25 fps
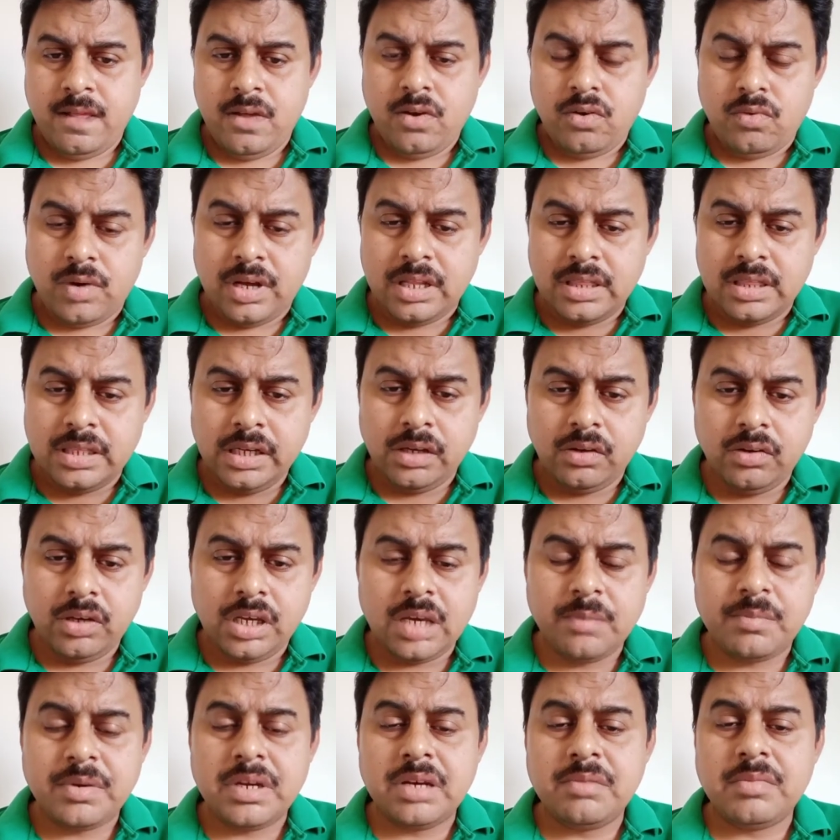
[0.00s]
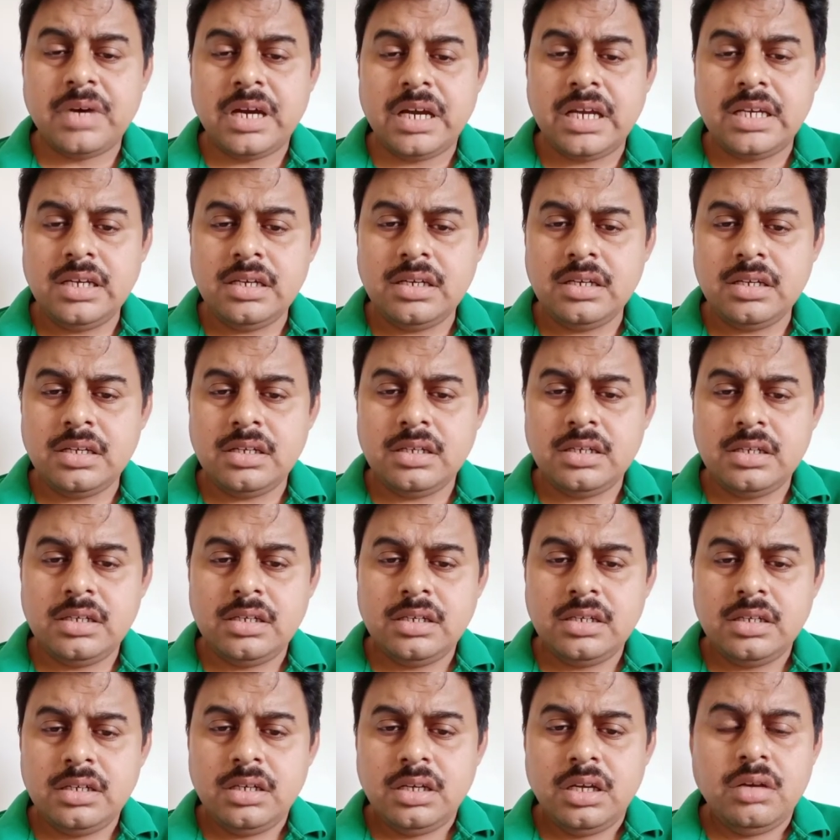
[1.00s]
One thing to keep in mind,
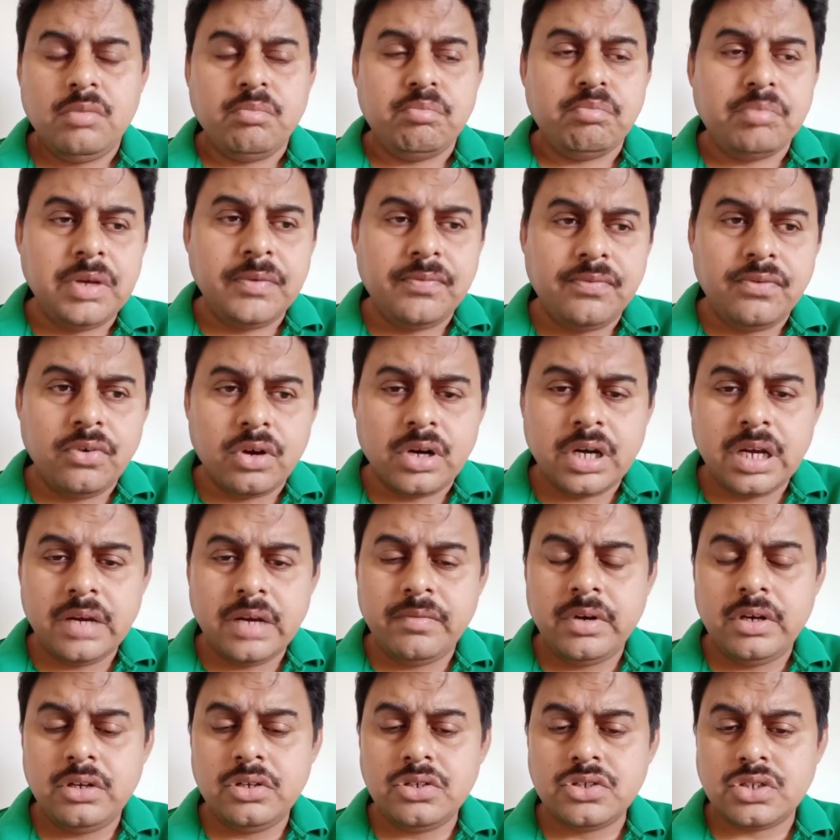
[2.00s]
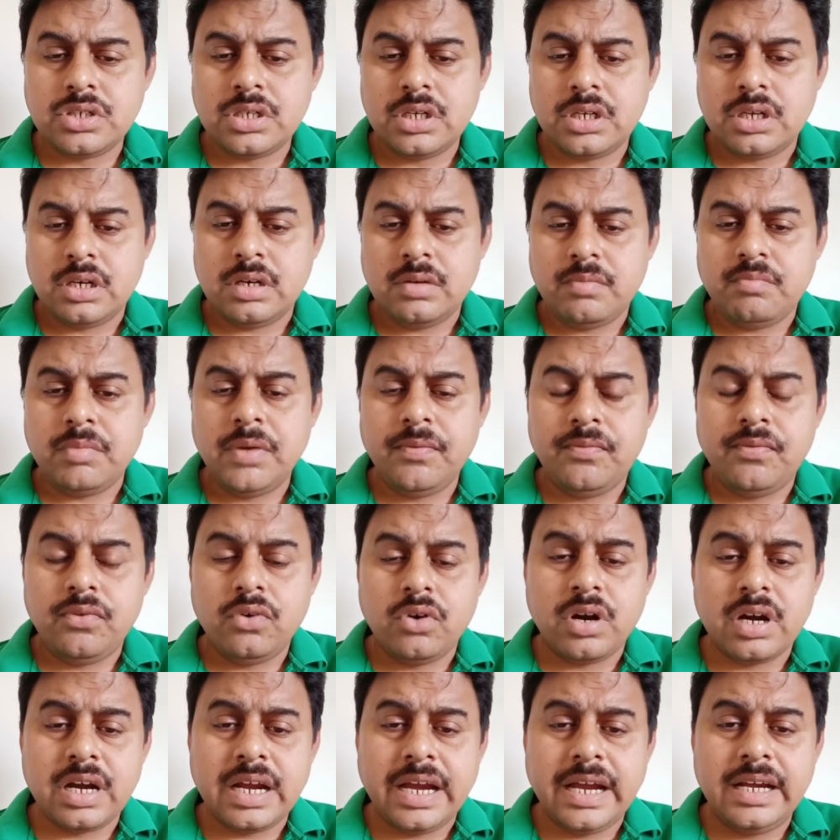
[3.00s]
before revolution, before
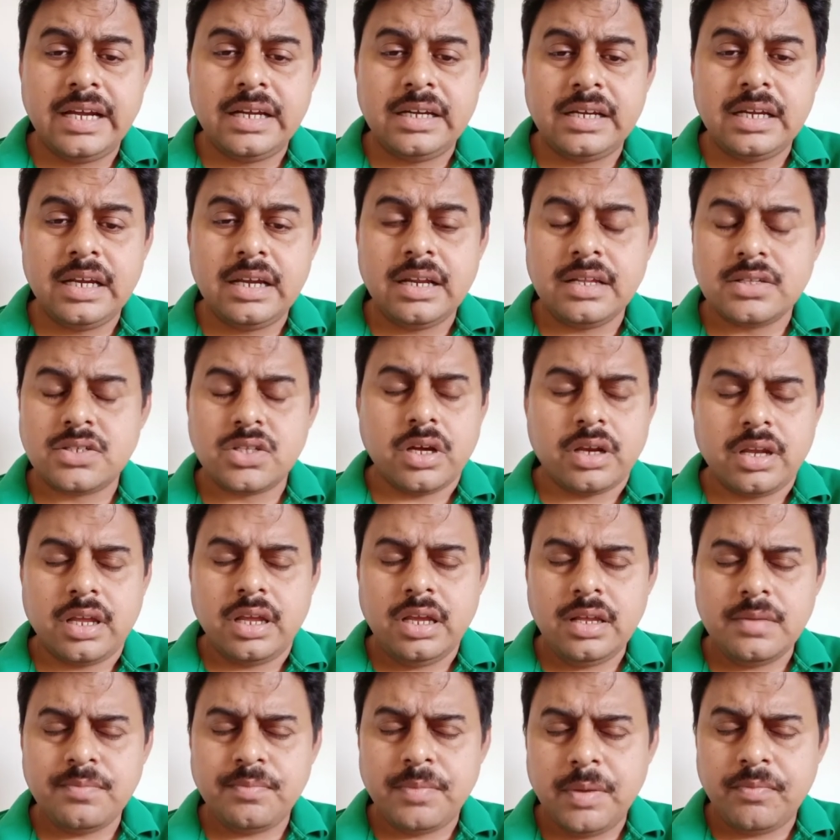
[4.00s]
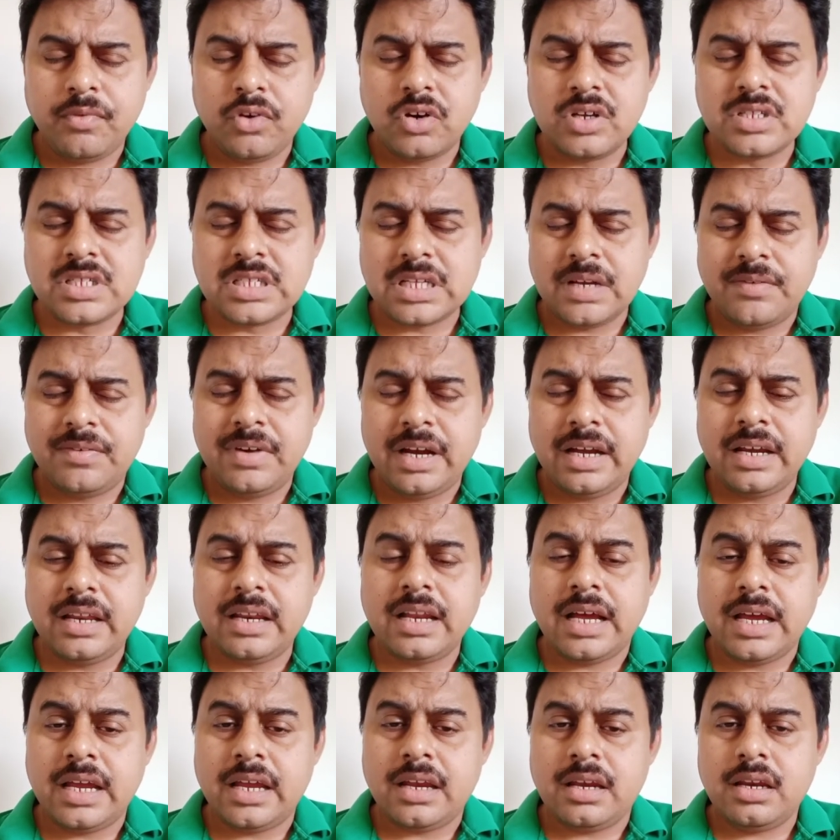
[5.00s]

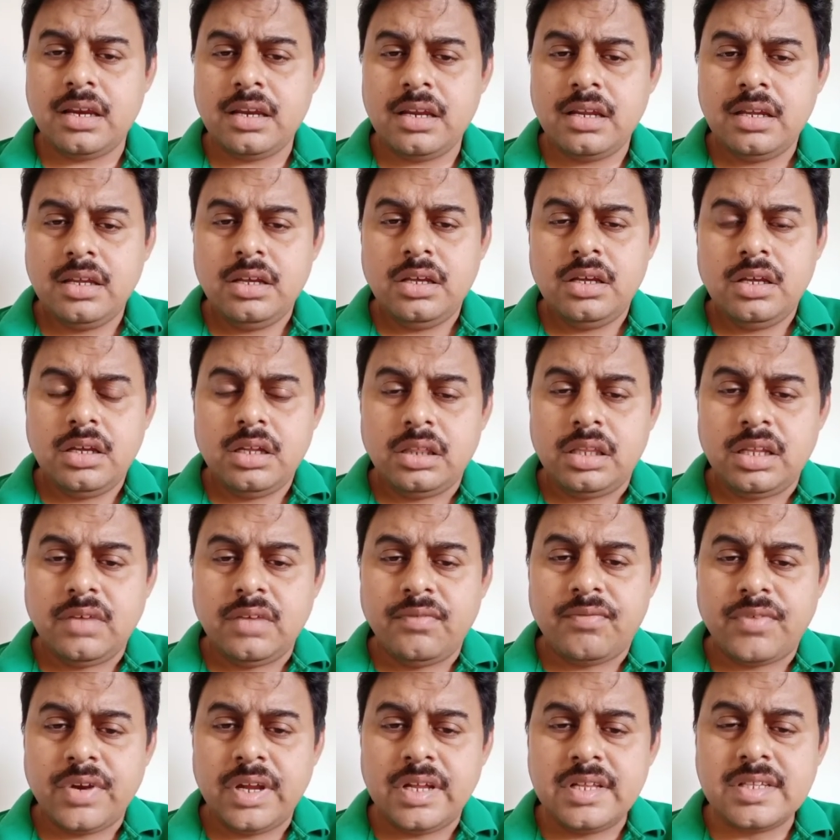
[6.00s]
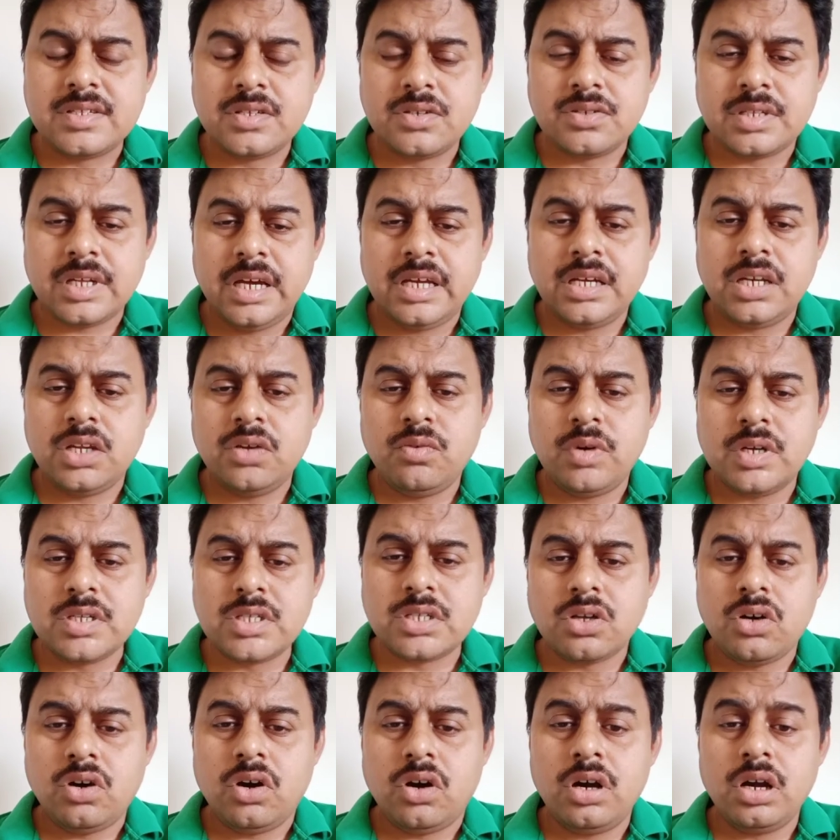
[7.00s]
1789, the French society was
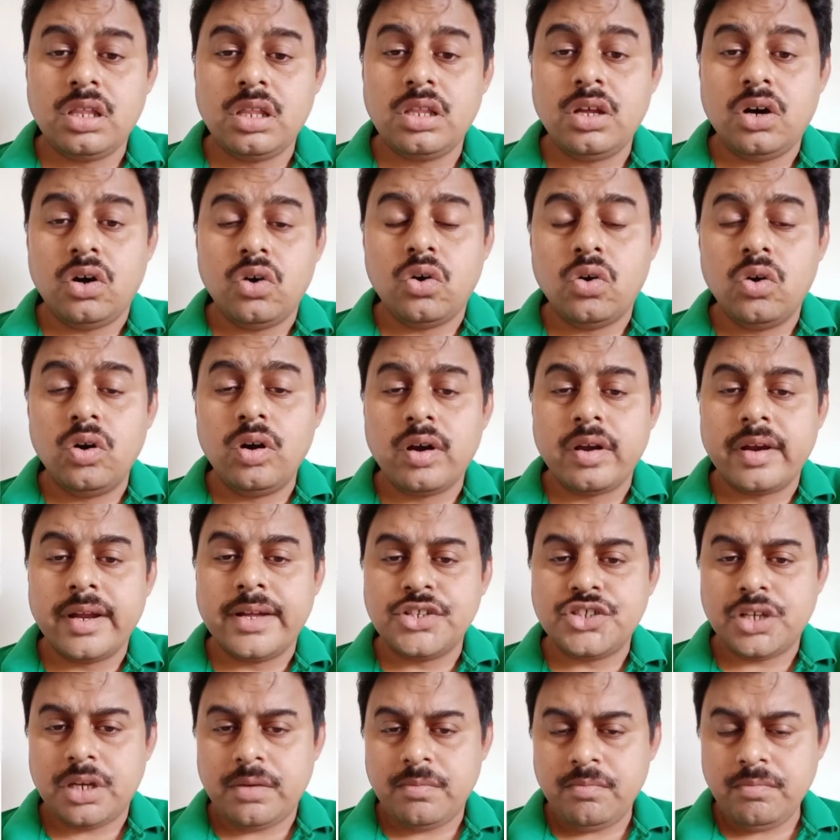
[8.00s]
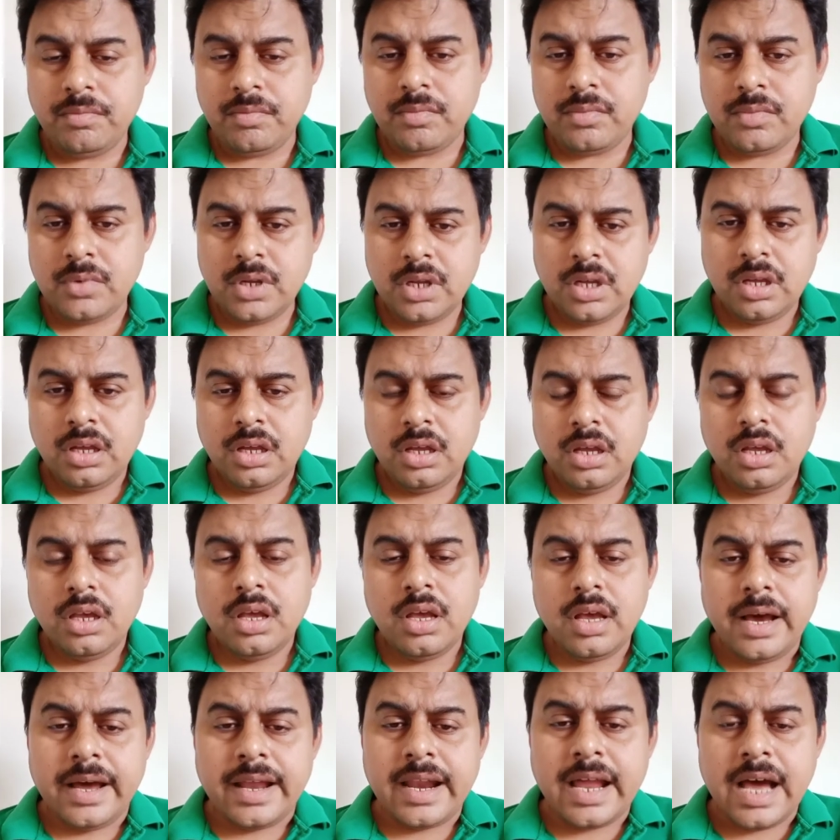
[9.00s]
called the old regime,
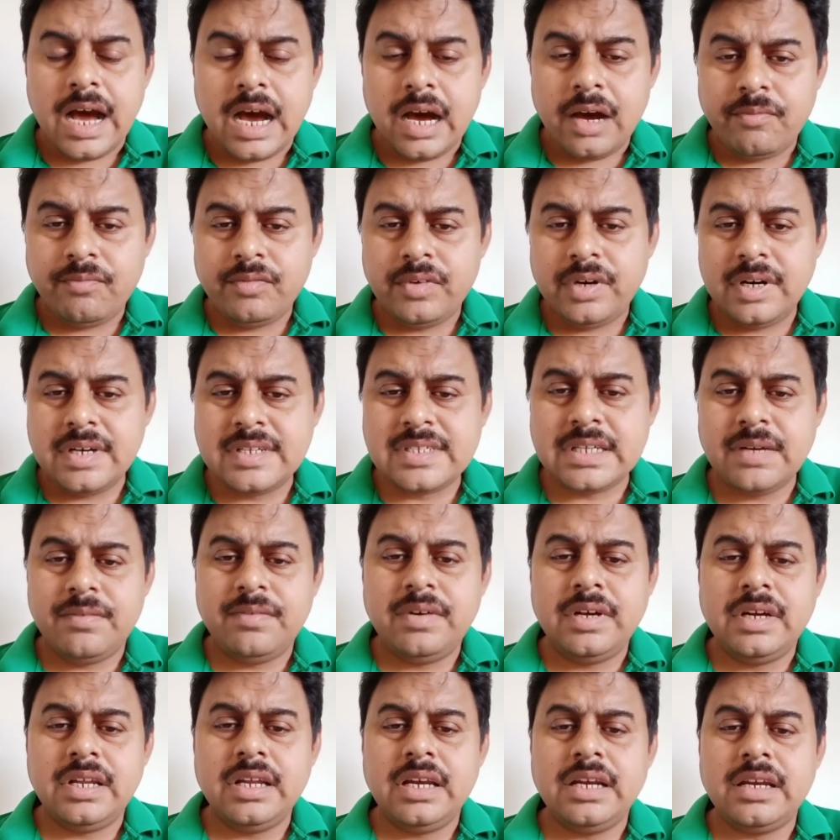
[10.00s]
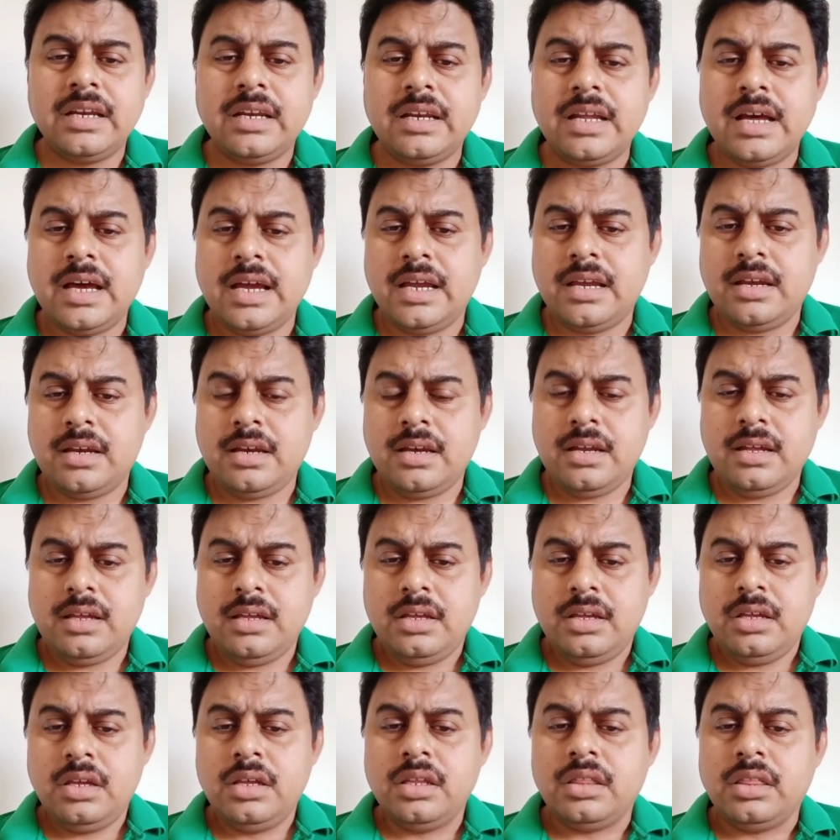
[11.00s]
and after 1789,
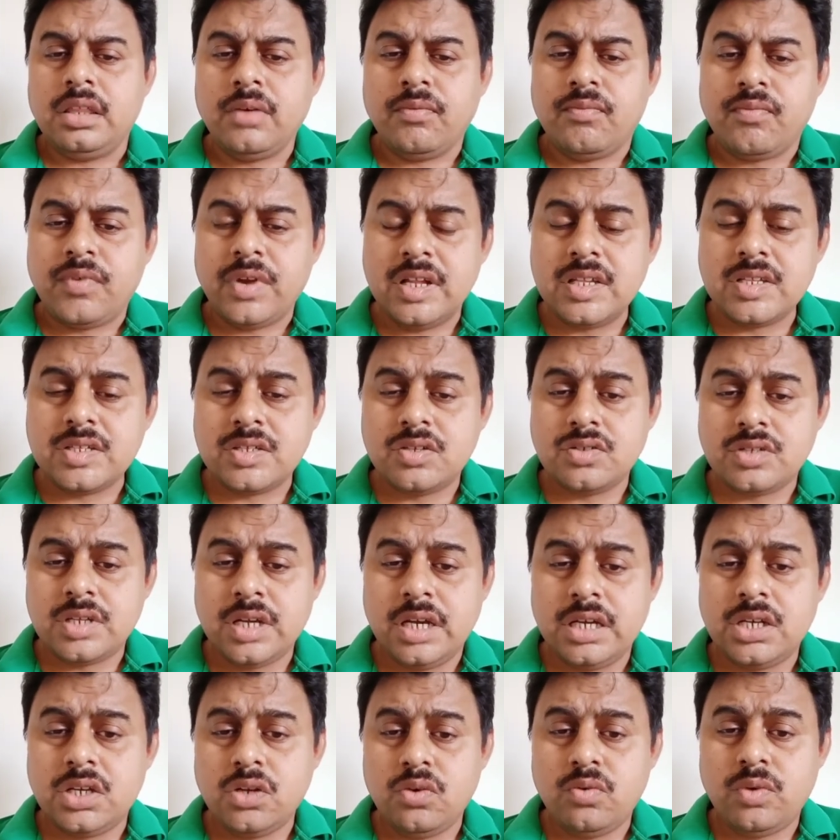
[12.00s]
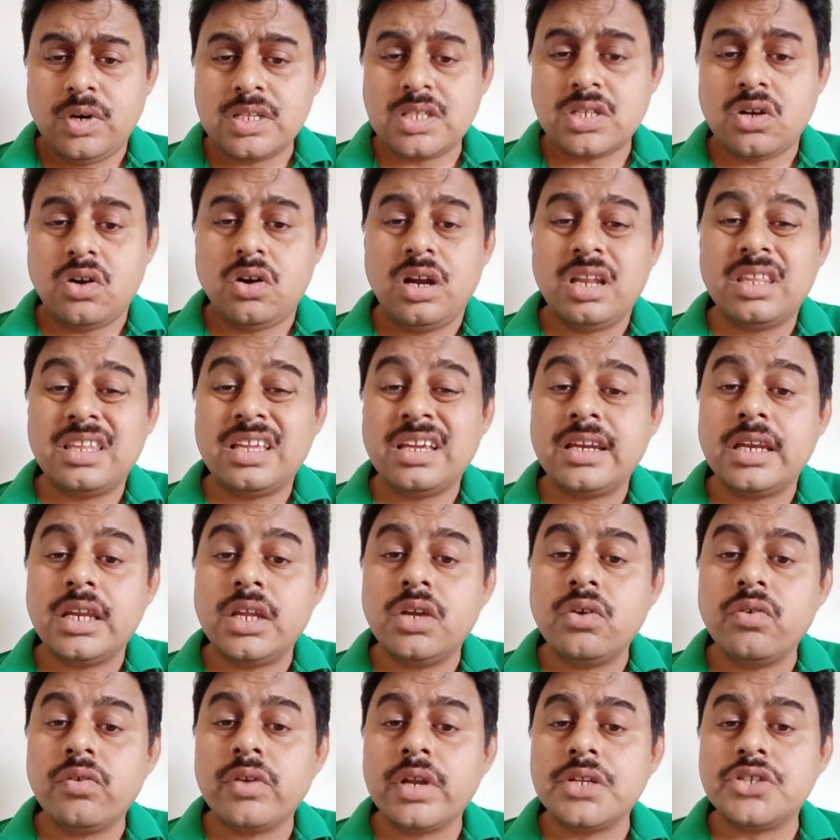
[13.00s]
the French society was called the
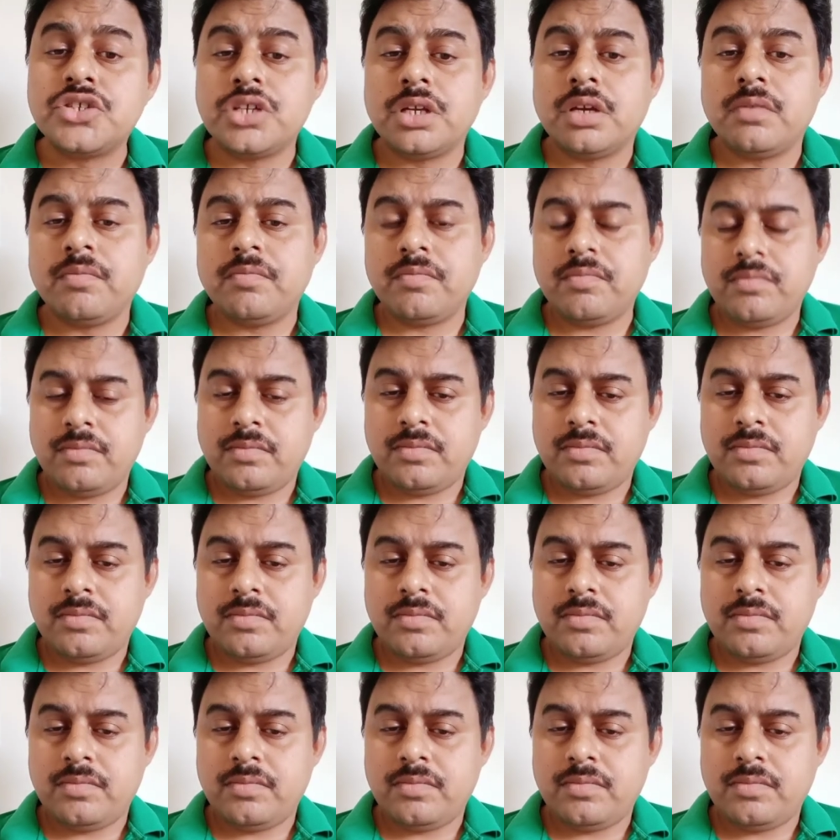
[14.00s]
new regime.